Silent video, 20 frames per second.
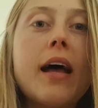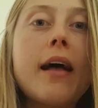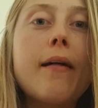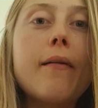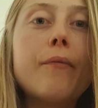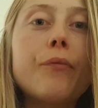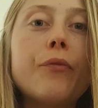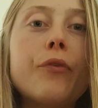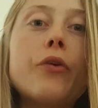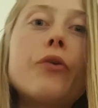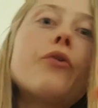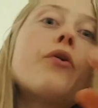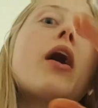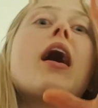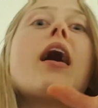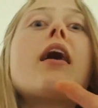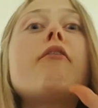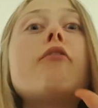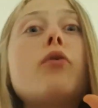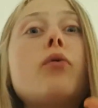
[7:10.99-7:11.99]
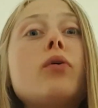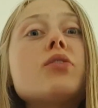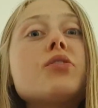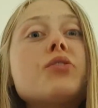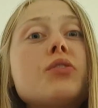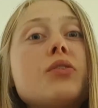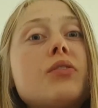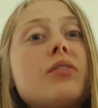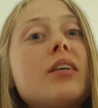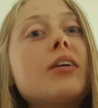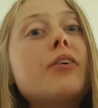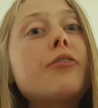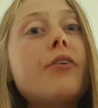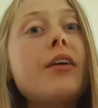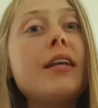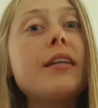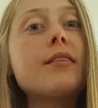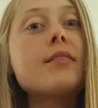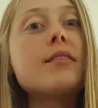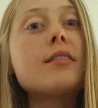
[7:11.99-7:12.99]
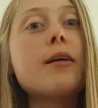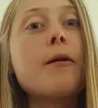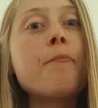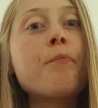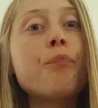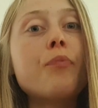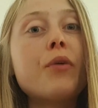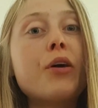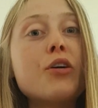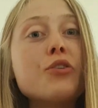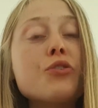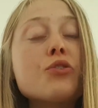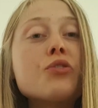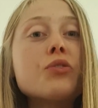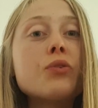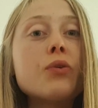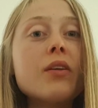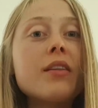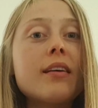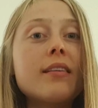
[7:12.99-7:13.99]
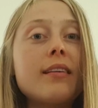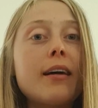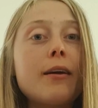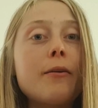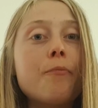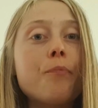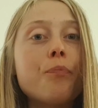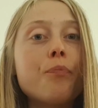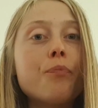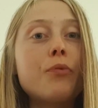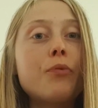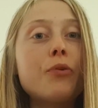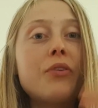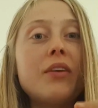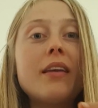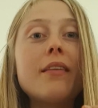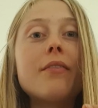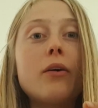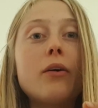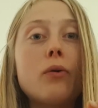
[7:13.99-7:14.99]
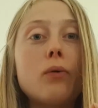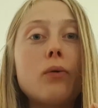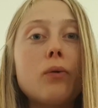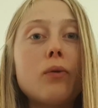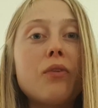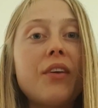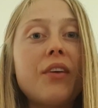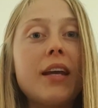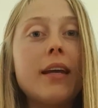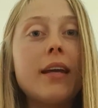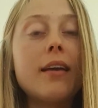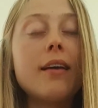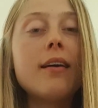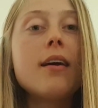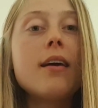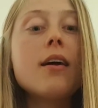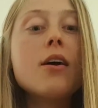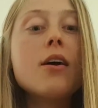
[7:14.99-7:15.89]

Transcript: and you have also the greens because you saw that I put in the whole thing.